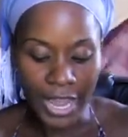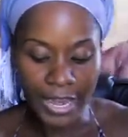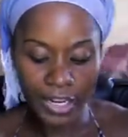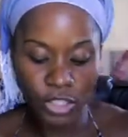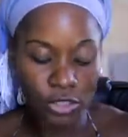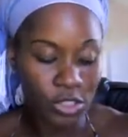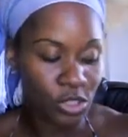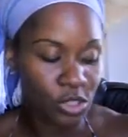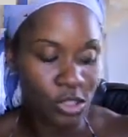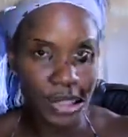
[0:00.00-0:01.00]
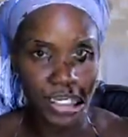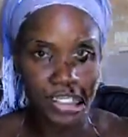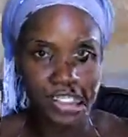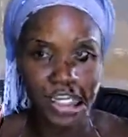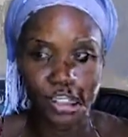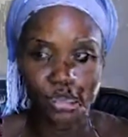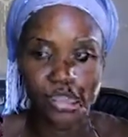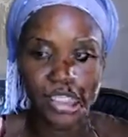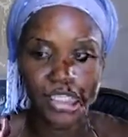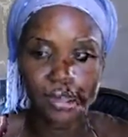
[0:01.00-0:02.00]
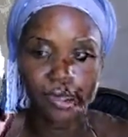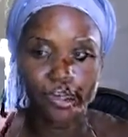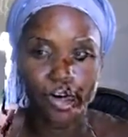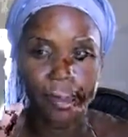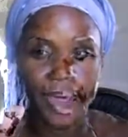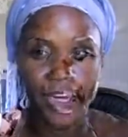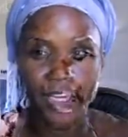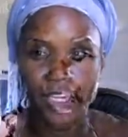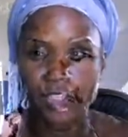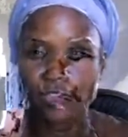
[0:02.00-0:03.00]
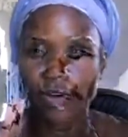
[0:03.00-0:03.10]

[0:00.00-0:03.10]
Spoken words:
And I use this two ways. I use this before bed. It's